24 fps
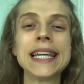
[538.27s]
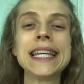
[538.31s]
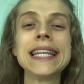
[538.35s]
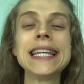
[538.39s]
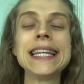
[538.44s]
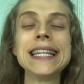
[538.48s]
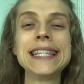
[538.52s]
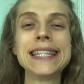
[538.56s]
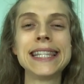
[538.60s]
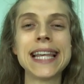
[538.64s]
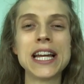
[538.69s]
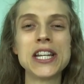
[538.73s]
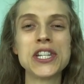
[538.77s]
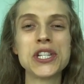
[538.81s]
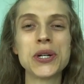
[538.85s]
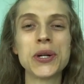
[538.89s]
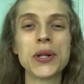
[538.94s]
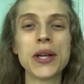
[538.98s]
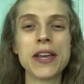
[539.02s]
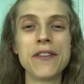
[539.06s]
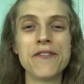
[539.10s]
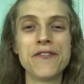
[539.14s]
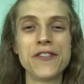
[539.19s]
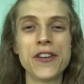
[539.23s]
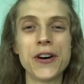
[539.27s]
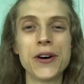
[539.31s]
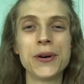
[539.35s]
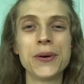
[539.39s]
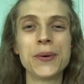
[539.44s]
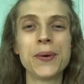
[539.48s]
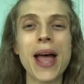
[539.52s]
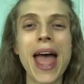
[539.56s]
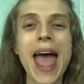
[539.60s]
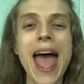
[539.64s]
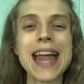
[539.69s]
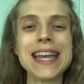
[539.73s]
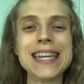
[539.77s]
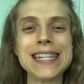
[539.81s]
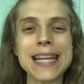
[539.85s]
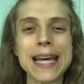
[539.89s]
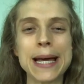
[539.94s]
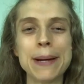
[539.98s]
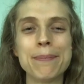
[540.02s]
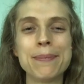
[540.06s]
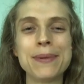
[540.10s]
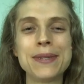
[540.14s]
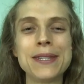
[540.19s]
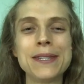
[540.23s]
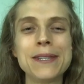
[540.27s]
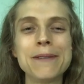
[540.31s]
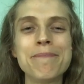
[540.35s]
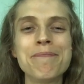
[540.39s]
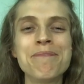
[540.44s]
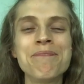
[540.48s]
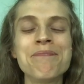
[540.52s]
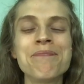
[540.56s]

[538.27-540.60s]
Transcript: Essential Info and Tips.